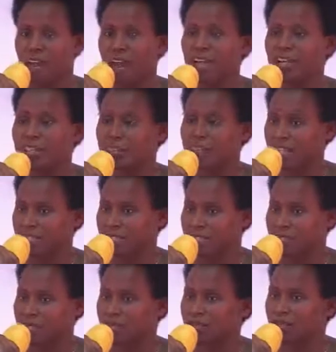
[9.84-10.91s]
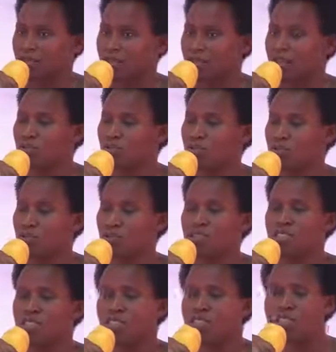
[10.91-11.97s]
I think this one is going to
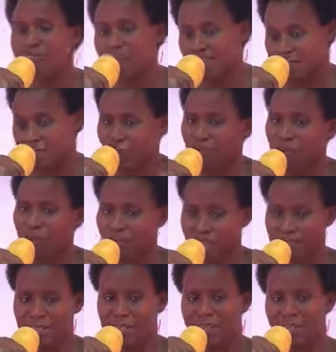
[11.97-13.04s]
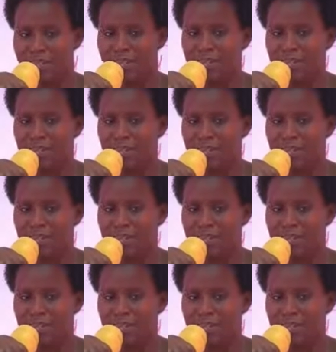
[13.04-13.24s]
save you for last.